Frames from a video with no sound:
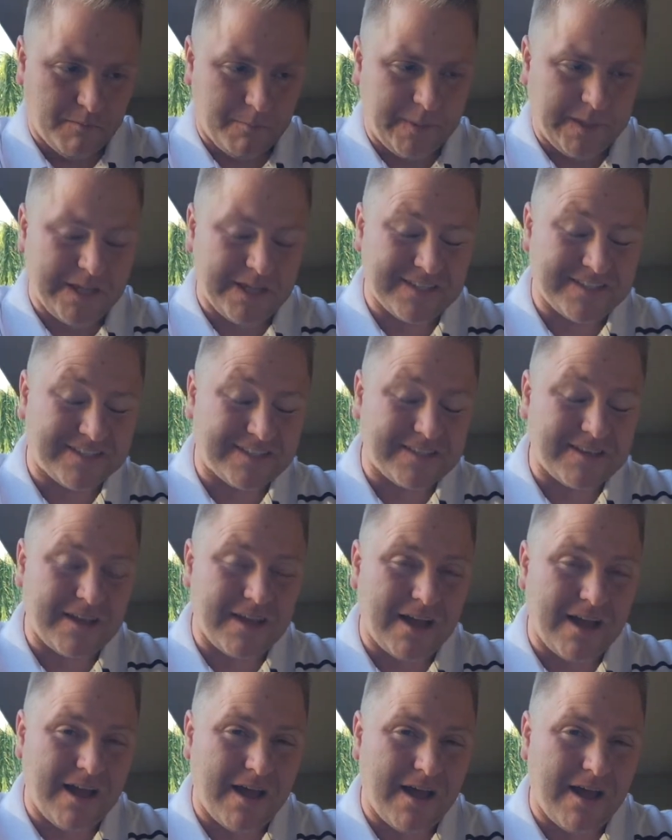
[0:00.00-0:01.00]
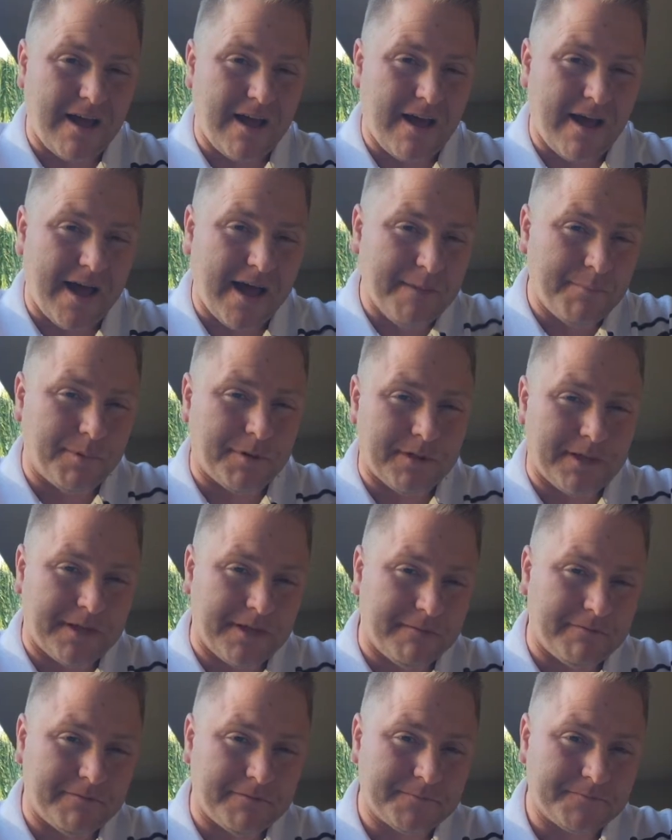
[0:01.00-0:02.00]
Because I
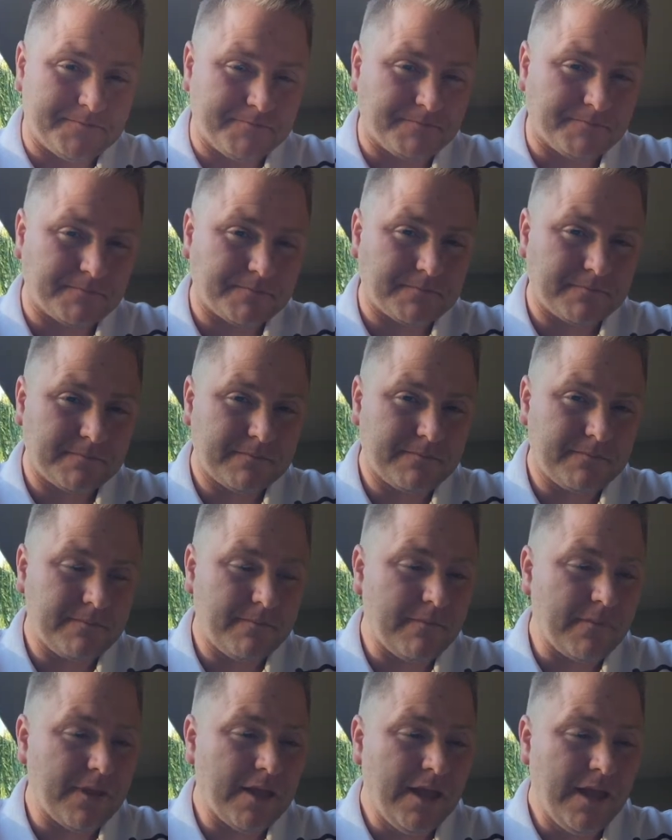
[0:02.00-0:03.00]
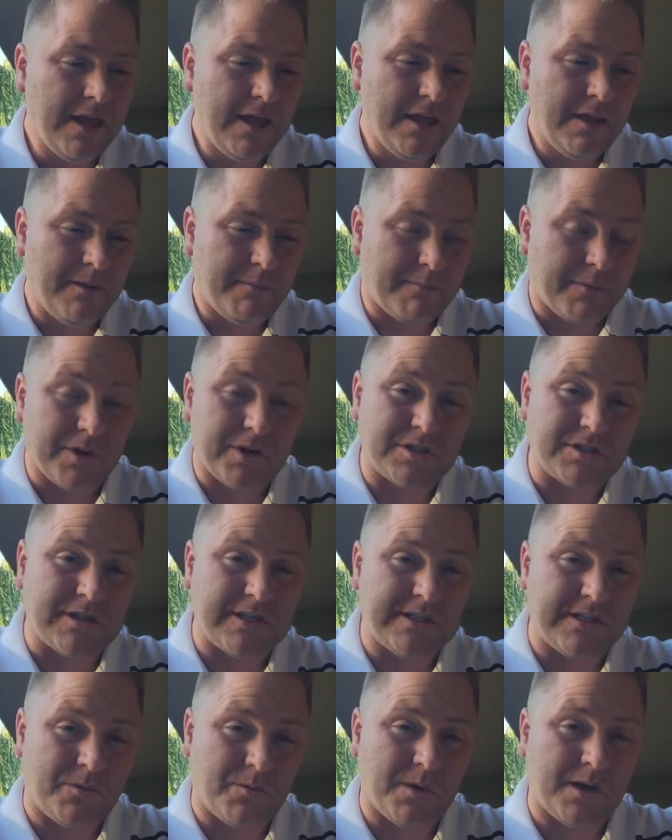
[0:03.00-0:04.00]
believe,
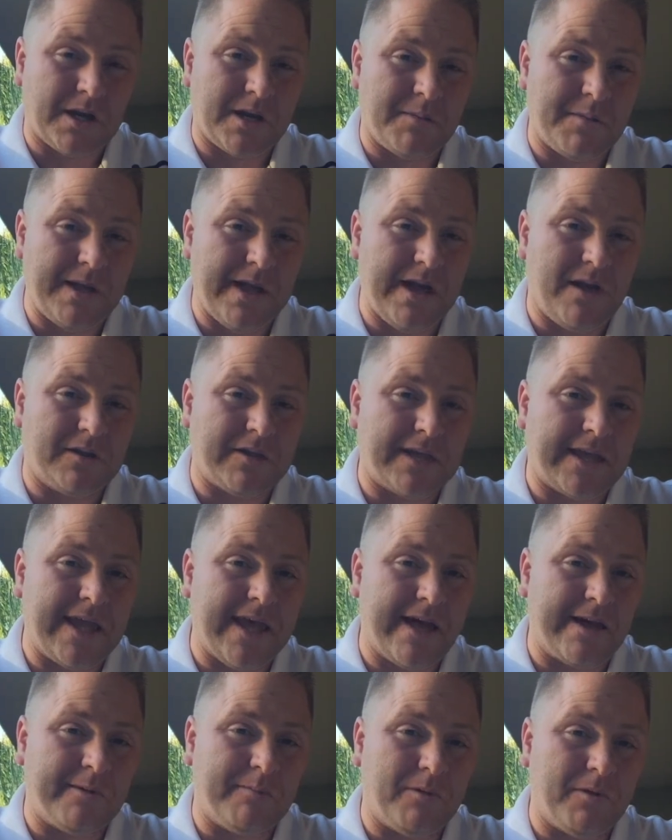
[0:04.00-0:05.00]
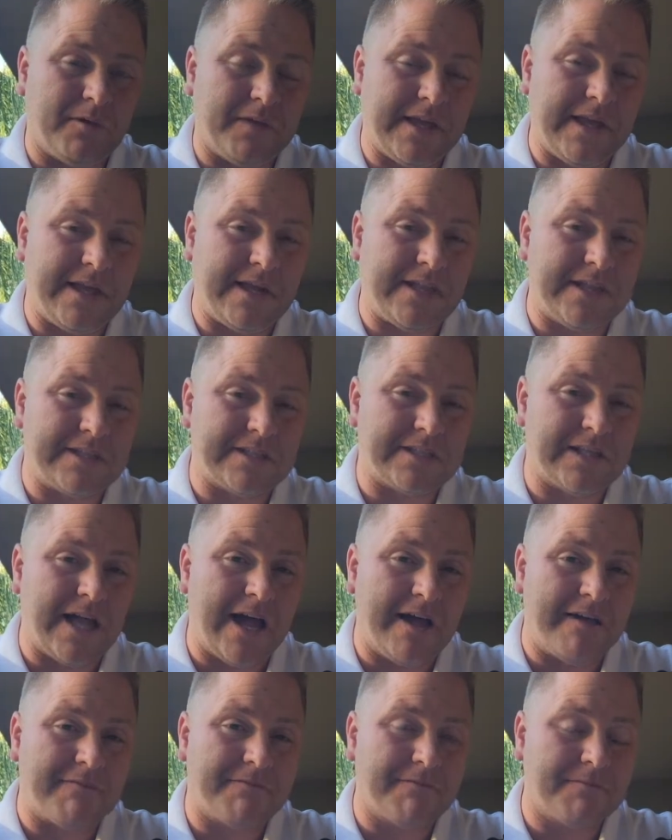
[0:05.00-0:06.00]
personally, that we're going to be held accountable at the end of this
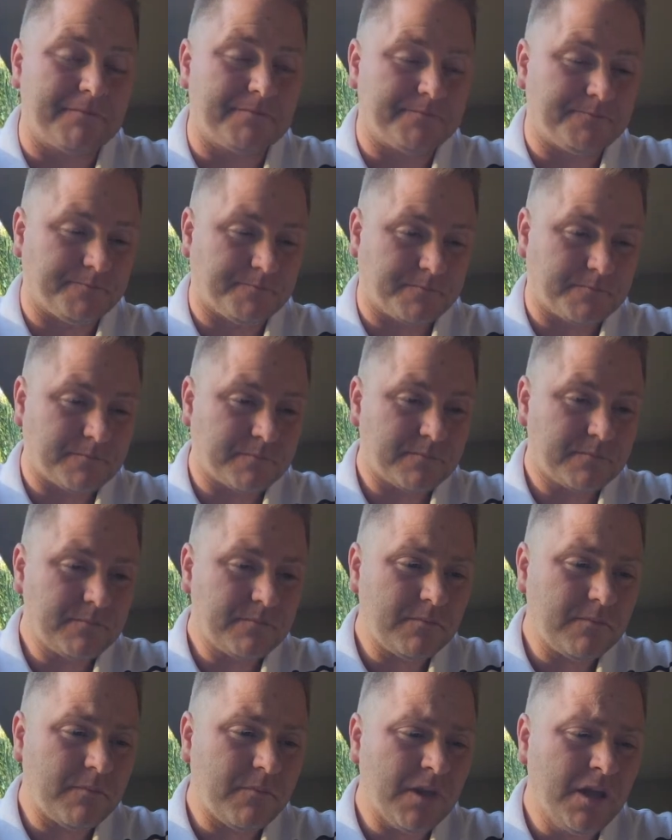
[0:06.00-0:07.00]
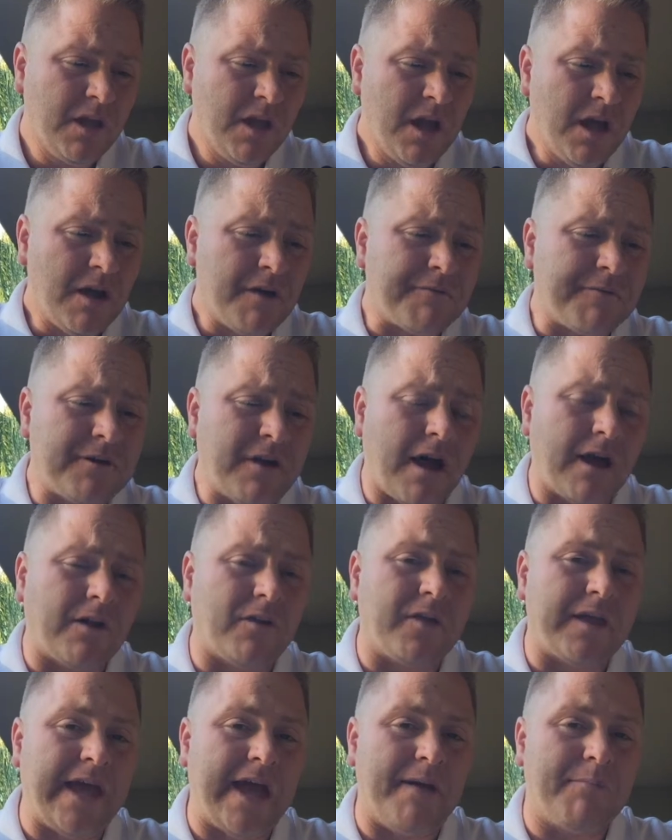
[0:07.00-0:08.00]
life for not
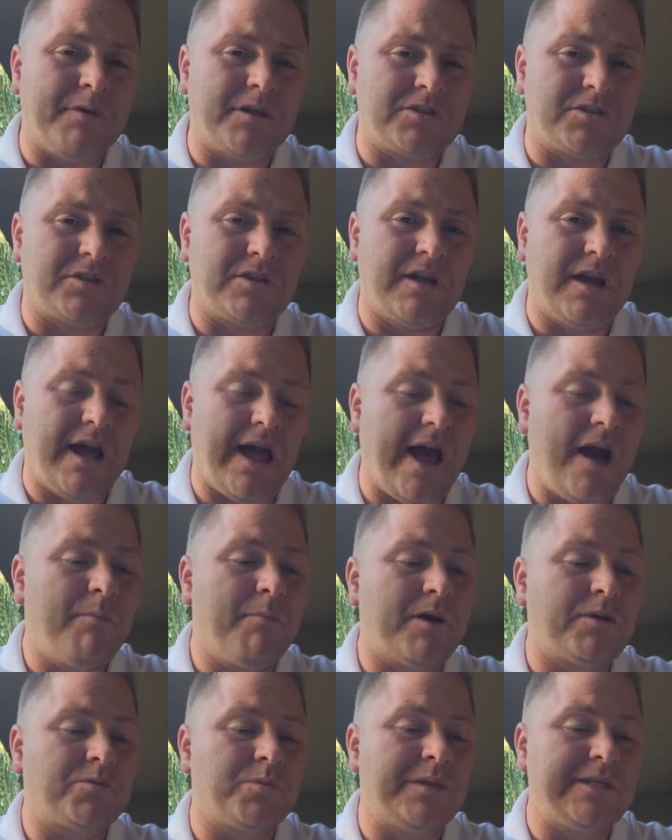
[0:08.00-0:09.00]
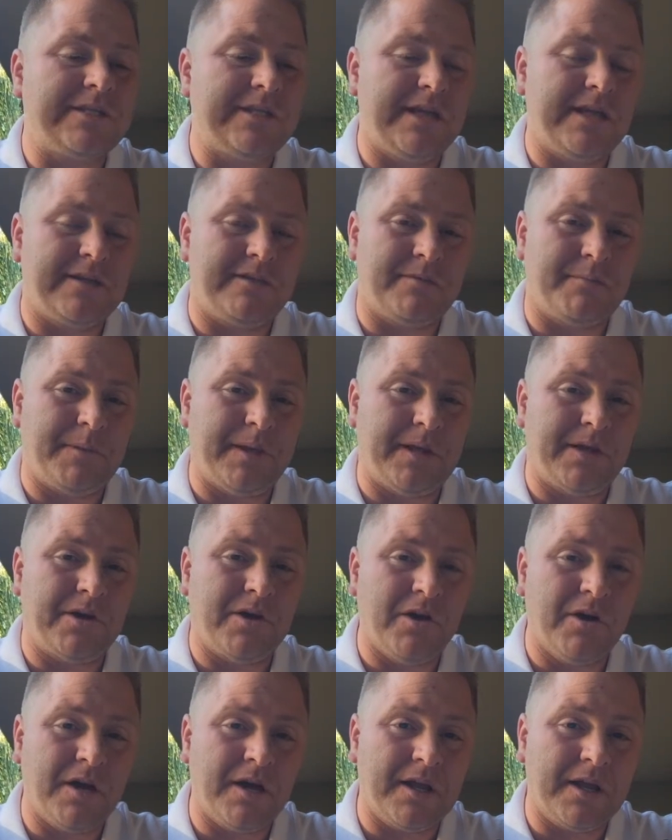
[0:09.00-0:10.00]
only how much we did to be
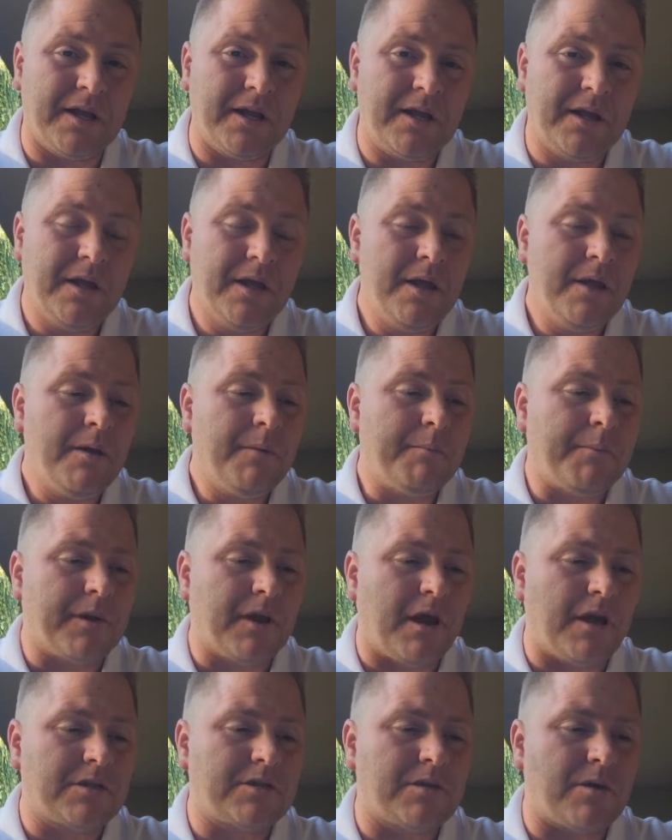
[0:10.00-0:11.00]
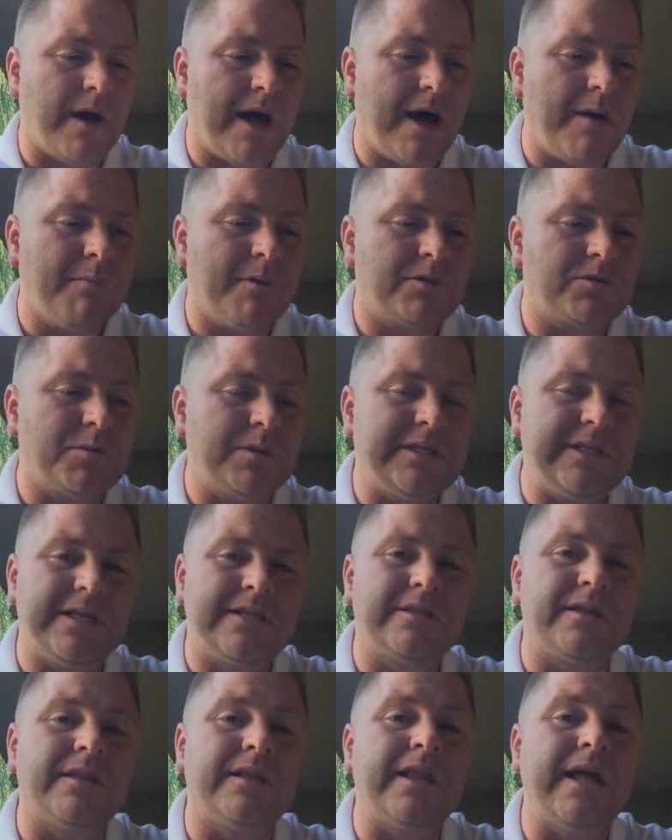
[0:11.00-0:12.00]
good, but also how much we
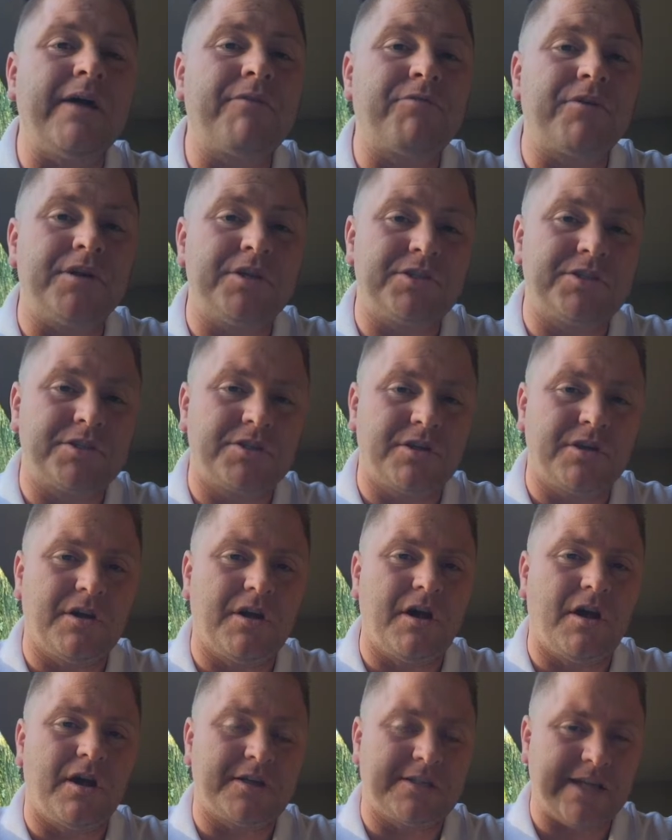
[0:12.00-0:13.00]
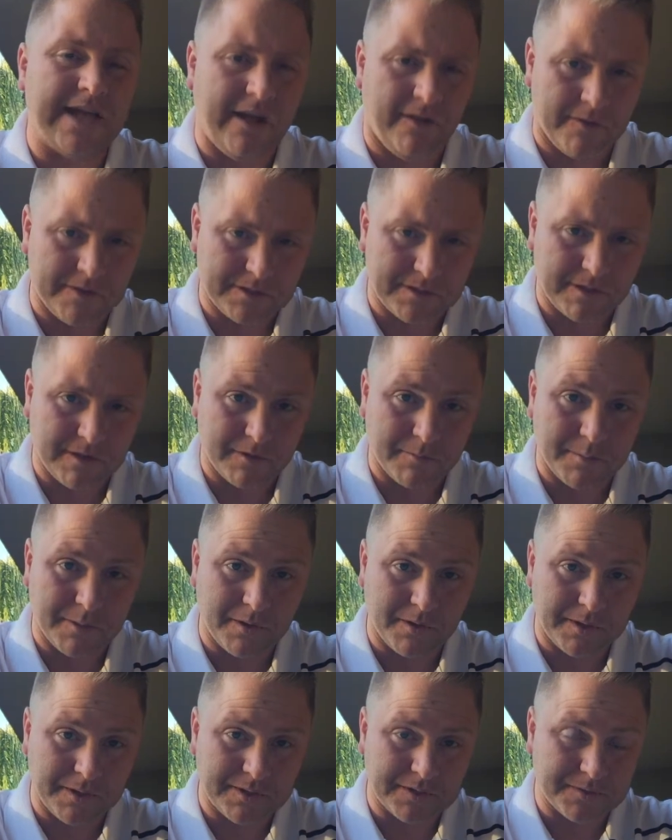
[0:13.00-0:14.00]
did to leverage our talents and our
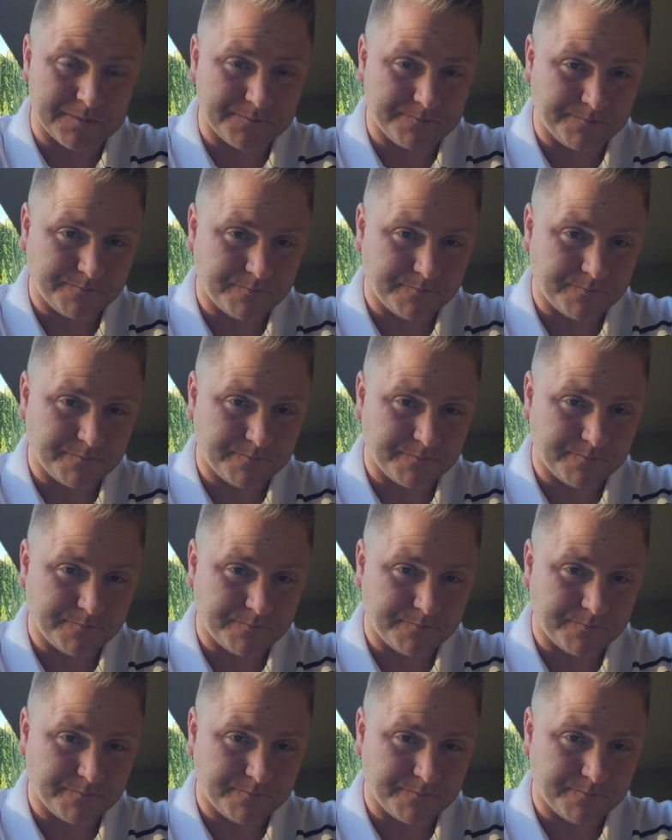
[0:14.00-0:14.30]
abilities.